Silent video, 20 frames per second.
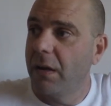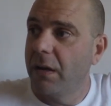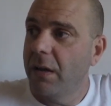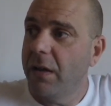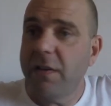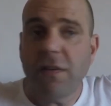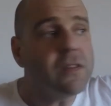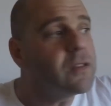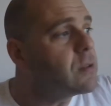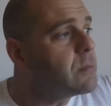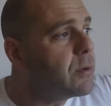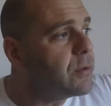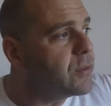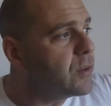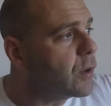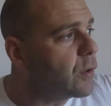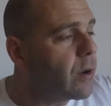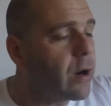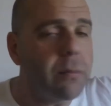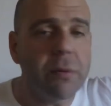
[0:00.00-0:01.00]

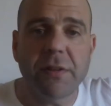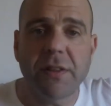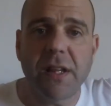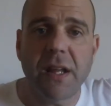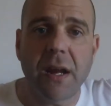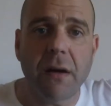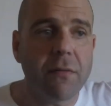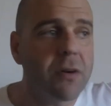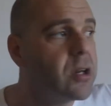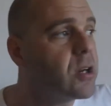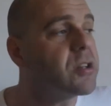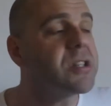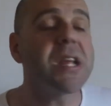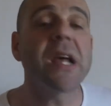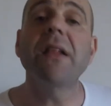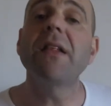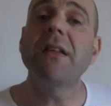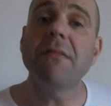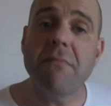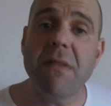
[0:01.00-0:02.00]
incredible thing ever. You're
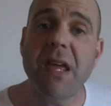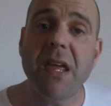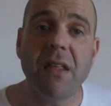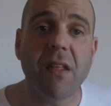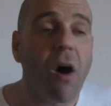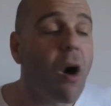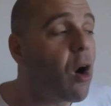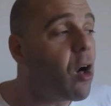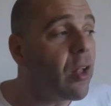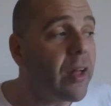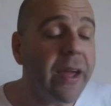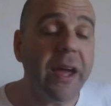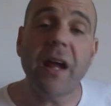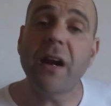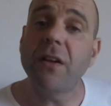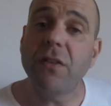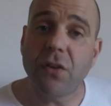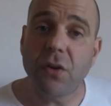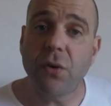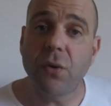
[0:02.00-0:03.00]
telling me that all I got
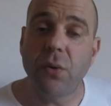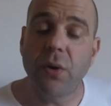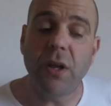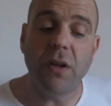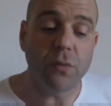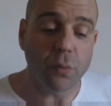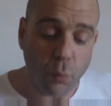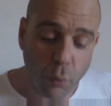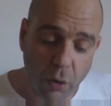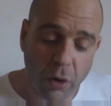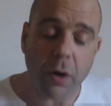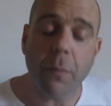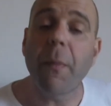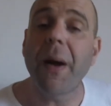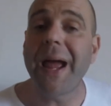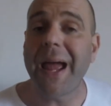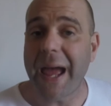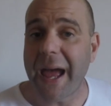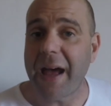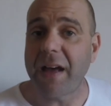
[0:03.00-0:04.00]
to do is work
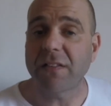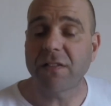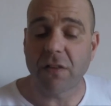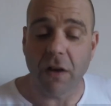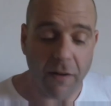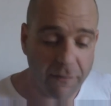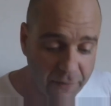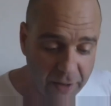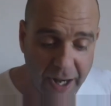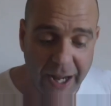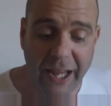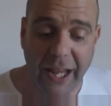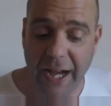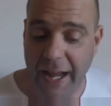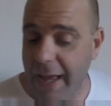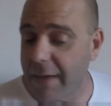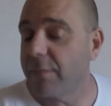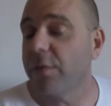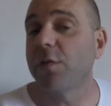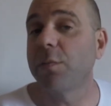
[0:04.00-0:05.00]
my ass off and I can
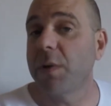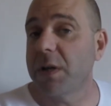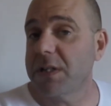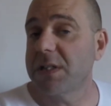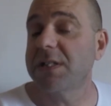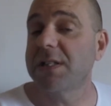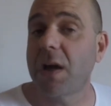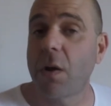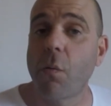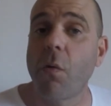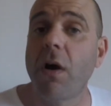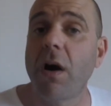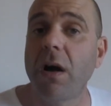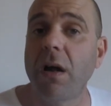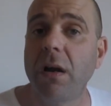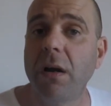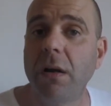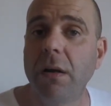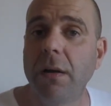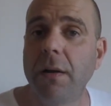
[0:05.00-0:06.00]
have as much as I want?